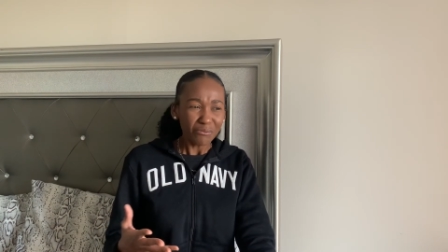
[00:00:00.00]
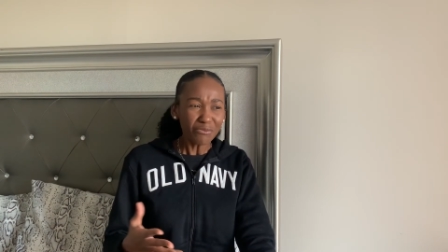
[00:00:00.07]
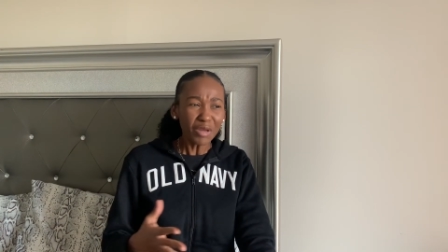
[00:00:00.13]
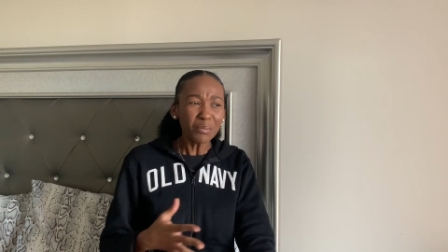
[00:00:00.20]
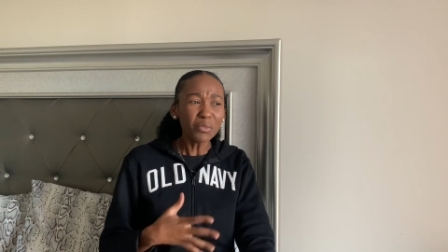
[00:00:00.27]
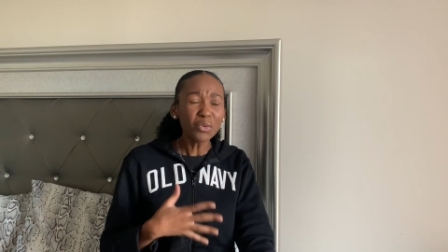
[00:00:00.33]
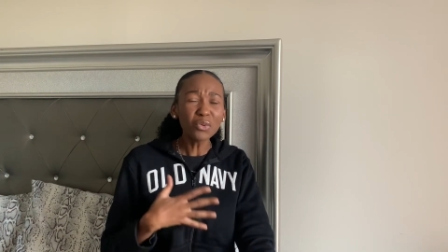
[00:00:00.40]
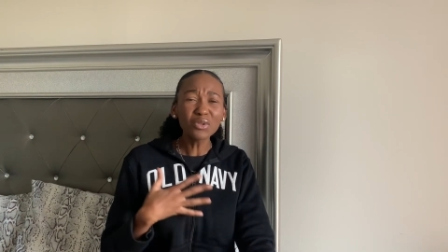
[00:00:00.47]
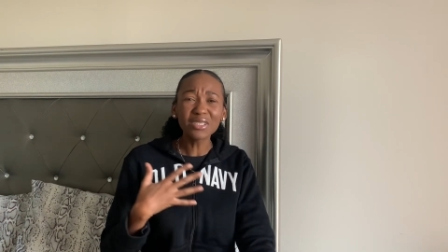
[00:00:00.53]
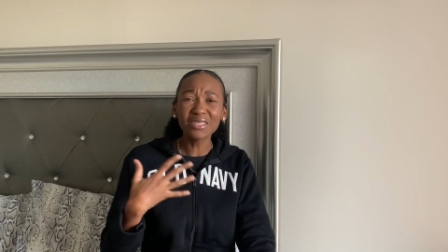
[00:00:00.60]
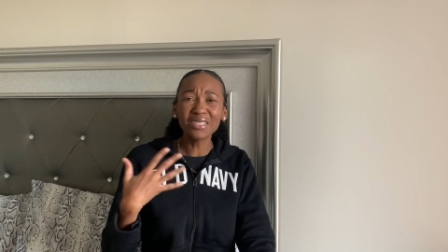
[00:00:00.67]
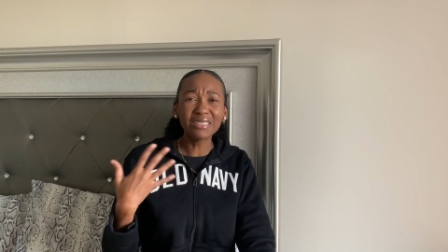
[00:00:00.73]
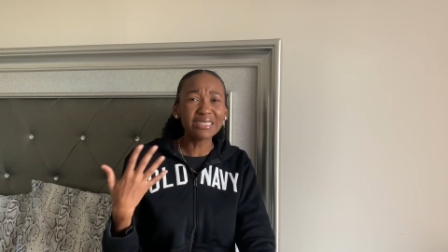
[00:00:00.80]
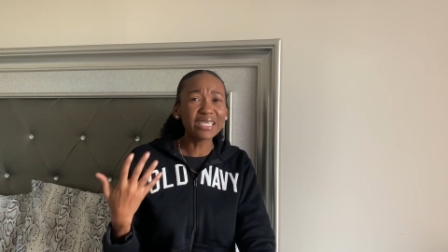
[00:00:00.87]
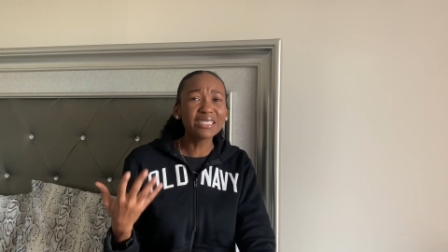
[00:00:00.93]
most
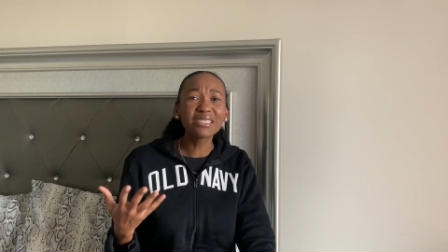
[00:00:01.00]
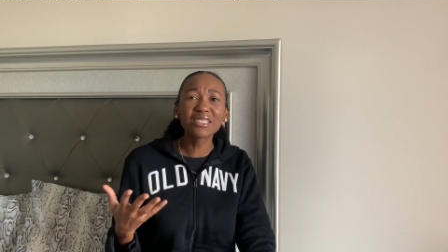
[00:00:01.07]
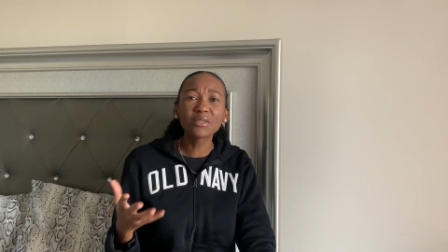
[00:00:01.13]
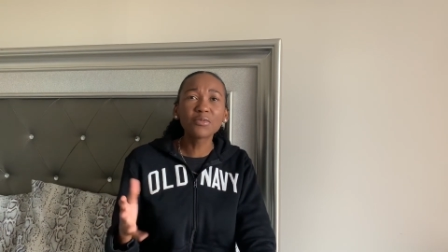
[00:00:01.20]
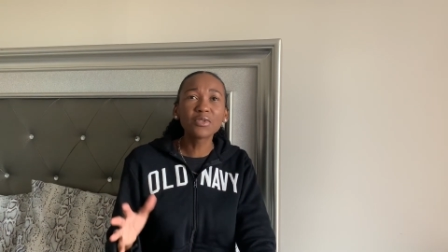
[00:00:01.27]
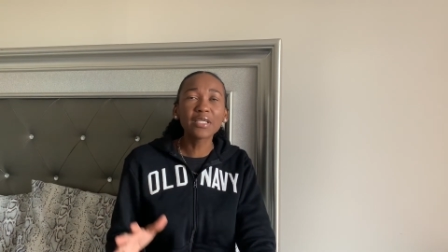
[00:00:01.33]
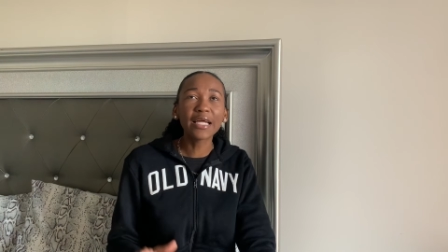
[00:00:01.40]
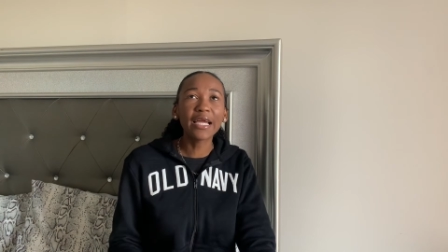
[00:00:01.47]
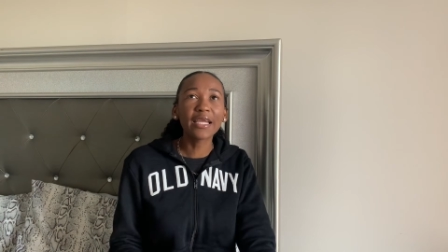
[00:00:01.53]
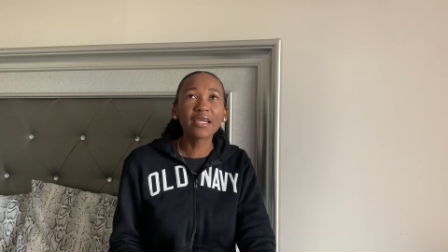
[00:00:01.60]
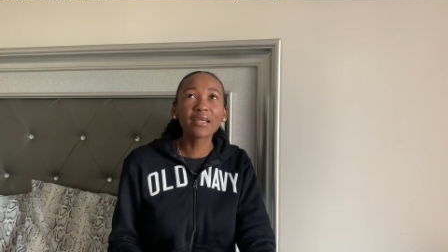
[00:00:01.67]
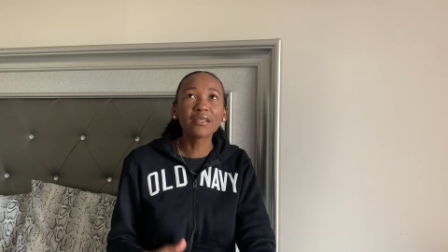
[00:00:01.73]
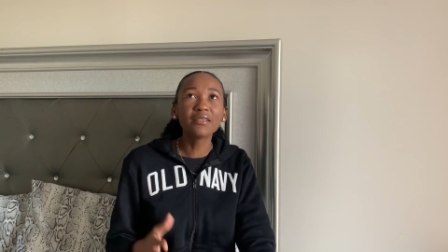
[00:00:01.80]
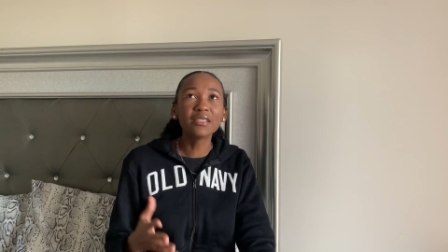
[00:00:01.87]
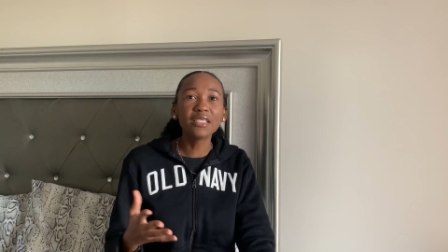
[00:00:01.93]
detestable
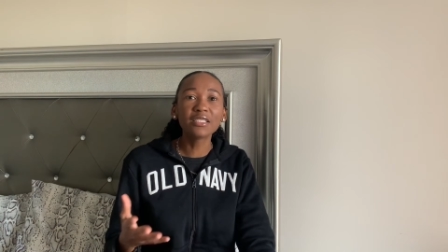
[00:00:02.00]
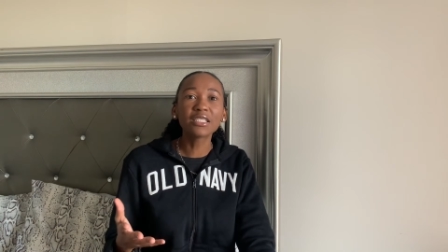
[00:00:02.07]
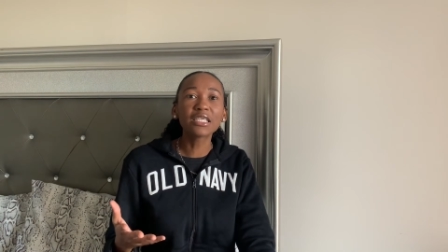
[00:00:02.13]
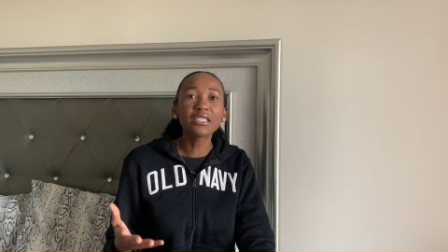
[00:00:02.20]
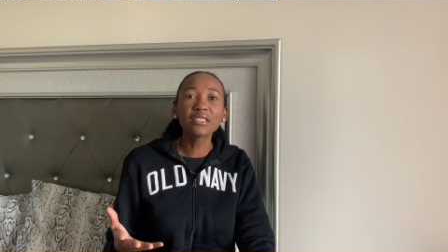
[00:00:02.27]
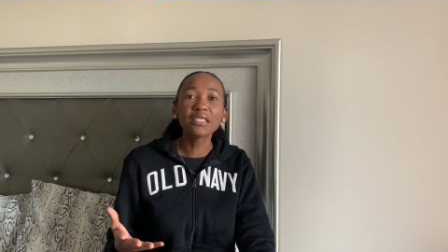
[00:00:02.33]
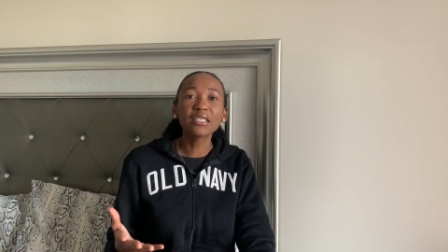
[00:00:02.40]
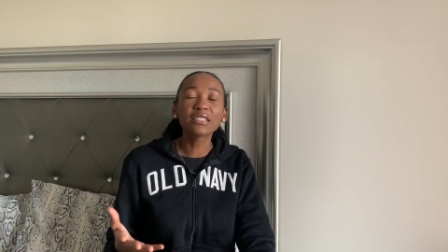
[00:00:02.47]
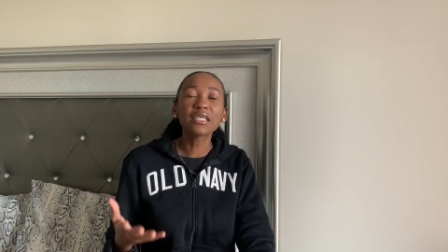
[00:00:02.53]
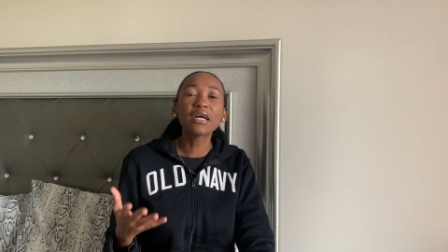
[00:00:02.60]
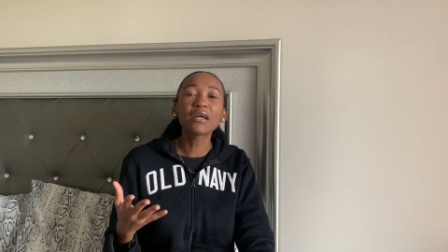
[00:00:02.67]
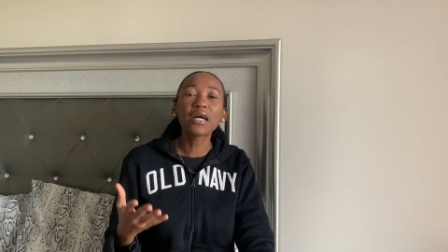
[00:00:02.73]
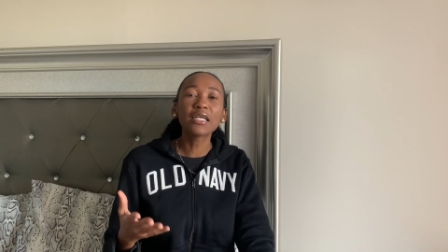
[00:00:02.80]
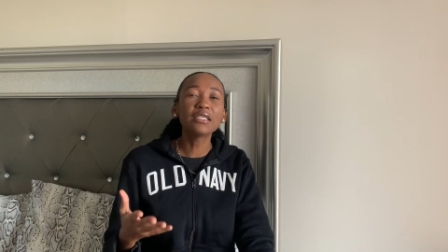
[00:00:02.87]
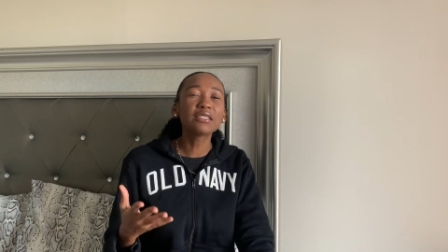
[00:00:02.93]
like these are the things
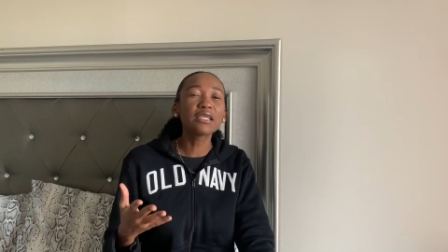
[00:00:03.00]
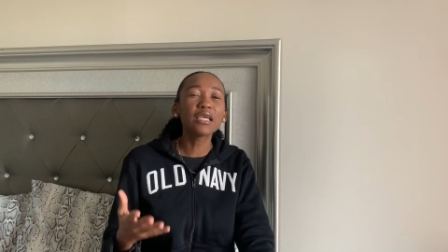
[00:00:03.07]
that god is